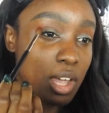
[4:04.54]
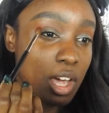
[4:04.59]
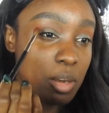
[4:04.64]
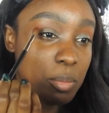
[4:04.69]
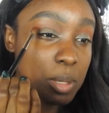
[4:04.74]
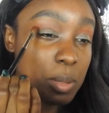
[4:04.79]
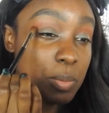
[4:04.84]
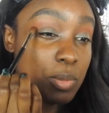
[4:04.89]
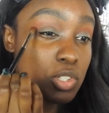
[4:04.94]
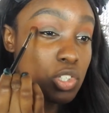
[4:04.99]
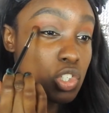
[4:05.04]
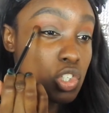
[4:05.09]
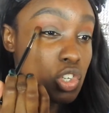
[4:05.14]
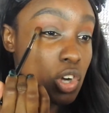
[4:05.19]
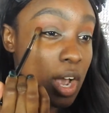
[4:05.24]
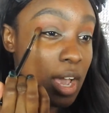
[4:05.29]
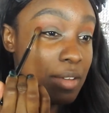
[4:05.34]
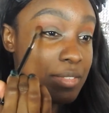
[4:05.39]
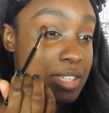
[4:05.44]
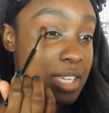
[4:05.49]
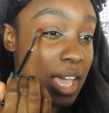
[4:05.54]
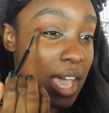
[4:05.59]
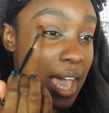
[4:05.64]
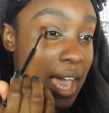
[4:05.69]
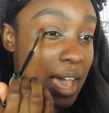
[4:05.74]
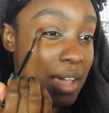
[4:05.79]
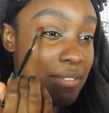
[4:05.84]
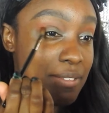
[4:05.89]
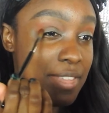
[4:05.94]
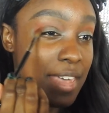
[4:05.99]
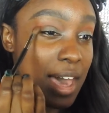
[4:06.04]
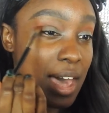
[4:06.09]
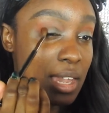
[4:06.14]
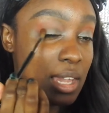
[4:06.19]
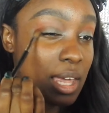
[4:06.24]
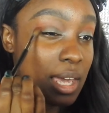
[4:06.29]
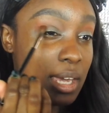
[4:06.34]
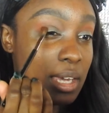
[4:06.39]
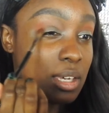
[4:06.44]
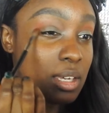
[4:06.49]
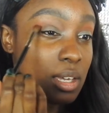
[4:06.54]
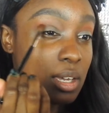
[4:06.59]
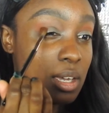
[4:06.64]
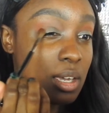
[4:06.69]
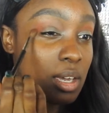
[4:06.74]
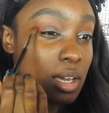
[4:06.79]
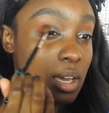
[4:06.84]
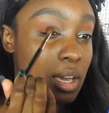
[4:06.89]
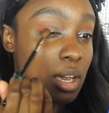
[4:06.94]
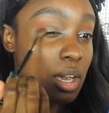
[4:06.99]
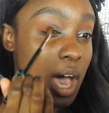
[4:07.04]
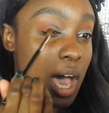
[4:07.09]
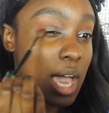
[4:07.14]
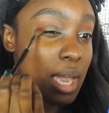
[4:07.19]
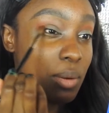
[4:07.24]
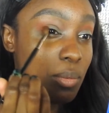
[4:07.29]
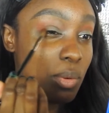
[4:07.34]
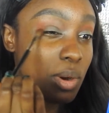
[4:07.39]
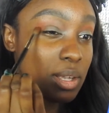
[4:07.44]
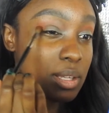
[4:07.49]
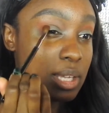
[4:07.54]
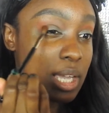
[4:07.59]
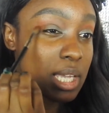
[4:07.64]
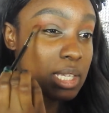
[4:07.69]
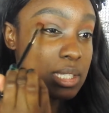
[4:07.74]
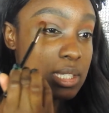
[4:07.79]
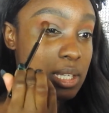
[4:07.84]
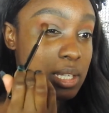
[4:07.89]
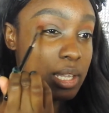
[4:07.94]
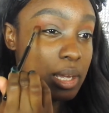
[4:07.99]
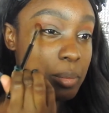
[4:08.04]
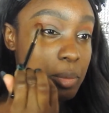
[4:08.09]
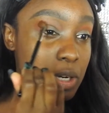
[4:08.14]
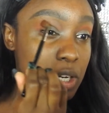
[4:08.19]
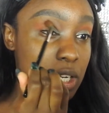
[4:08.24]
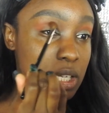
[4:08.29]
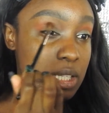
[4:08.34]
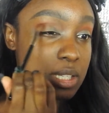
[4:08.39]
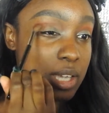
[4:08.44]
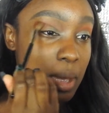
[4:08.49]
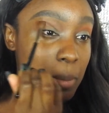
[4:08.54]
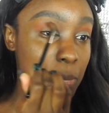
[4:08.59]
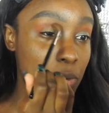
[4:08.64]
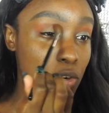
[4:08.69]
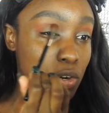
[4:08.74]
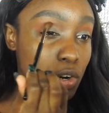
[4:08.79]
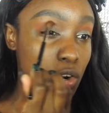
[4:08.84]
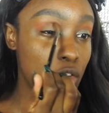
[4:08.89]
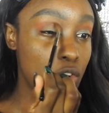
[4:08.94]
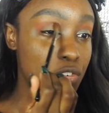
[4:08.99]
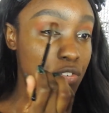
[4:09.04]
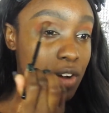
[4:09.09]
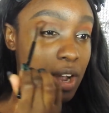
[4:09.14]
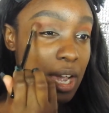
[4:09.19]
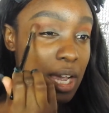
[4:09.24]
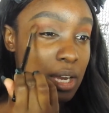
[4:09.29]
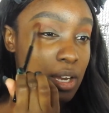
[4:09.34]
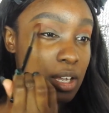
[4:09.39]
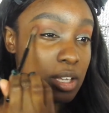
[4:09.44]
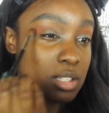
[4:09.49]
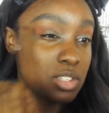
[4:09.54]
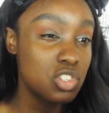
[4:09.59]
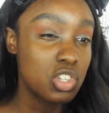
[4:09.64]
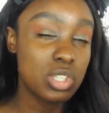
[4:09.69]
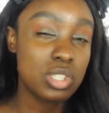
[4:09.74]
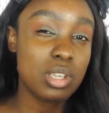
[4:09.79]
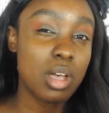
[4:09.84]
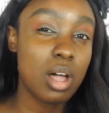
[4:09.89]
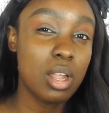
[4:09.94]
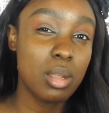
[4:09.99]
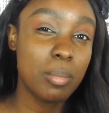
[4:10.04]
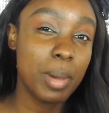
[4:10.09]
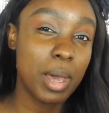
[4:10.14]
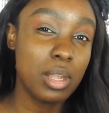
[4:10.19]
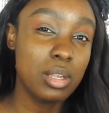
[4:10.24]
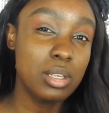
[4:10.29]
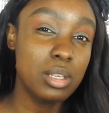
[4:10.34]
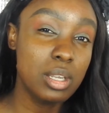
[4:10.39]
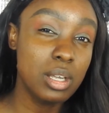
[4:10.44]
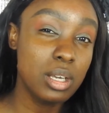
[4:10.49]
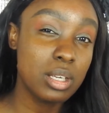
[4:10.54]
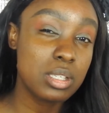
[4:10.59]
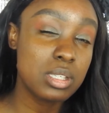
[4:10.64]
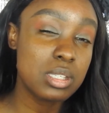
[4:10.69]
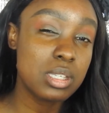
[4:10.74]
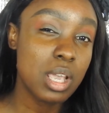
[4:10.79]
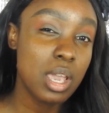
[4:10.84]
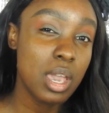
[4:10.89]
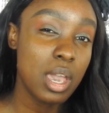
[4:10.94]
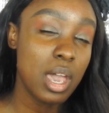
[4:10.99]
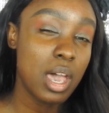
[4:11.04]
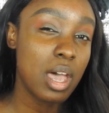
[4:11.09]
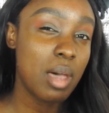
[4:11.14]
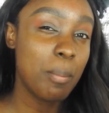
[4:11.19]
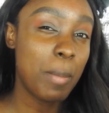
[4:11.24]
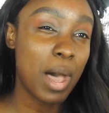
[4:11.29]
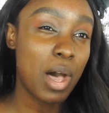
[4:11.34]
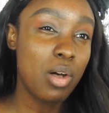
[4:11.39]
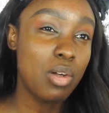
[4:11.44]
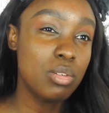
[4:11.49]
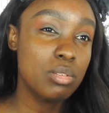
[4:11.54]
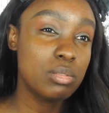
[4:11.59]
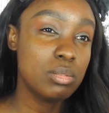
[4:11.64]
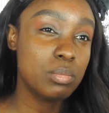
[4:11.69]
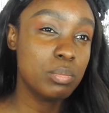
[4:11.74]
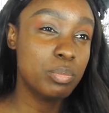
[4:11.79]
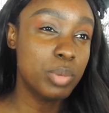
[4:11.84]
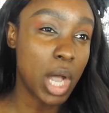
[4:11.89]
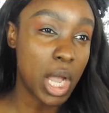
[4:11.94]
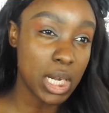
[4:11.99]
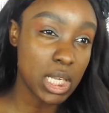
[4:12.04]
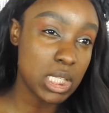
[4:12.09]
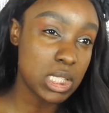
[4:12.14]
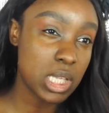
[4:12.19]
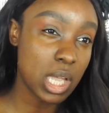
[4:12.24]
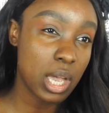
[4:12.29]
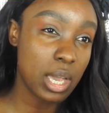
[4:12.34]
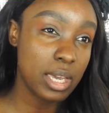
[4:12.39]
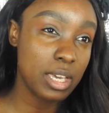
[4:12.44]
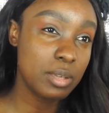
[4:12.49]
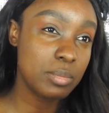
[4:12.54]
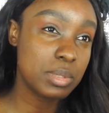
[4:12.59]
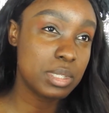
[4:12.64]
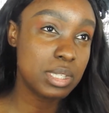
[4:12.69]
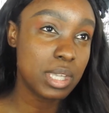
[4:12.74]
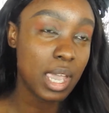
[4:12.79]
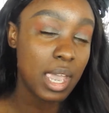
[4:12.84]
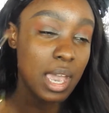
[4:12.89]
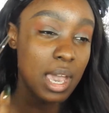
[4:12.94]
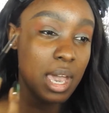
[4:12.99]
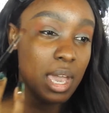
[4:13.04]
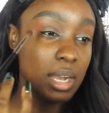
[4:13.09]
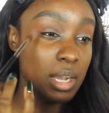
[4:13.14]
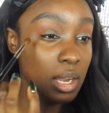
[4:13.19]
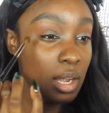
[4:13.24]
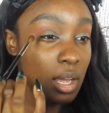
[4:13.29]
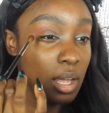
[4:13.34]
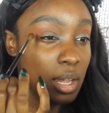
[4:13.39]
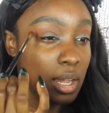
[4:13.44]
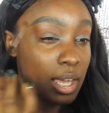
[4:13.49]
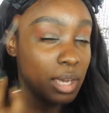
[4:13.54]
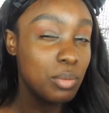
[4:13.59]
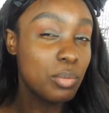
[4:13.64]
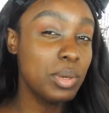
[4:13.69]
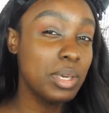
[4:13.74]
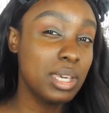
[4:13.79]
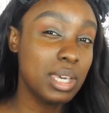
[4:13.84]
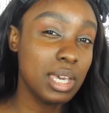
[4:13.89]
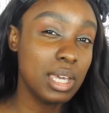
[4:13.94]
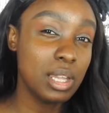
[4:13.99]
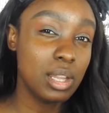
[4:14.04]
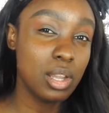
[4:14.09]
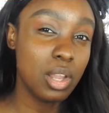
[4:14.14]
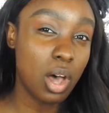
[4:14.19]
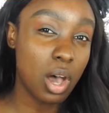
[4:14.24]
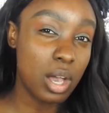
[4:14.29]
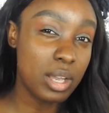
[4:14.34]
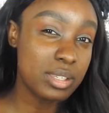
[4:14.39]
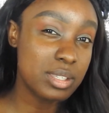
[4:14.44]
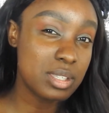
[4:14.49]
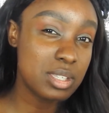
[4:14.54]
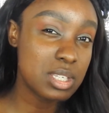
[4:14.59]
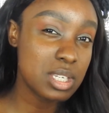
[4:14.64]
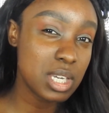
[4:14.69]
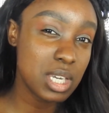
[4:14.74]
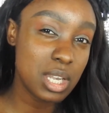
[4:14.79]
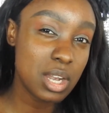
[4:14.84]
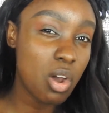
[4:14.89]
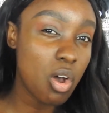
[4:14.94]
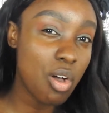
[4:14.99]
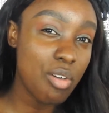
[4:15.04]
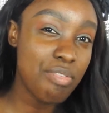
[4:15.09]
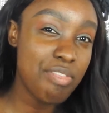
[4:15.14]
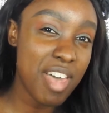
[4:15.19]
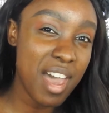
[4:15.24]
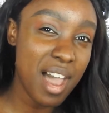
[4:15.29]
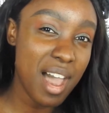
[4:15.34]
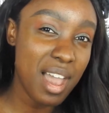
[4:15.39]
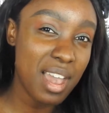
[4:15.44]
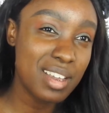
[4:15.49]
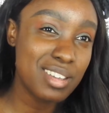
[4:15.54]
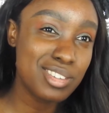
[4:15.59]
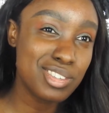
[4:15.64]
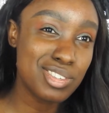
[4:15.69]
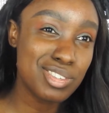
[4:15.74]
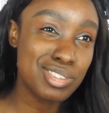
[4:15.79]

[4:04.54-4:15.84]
A lot of people strive to have that like, I want that celebrity type of girlfriend, and it's just all about looks, about body types, and like we get lost in all that.